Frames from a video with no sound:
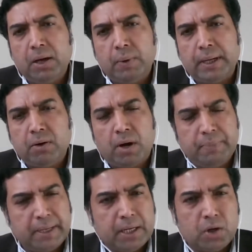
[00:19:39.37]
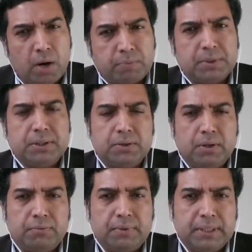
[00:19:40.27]
were not big adopters
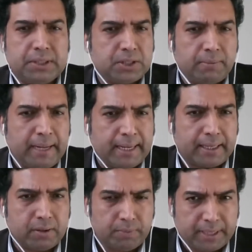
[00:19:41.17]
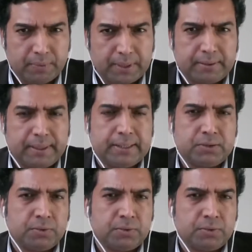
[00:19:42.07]
of digital banking to begin with, right?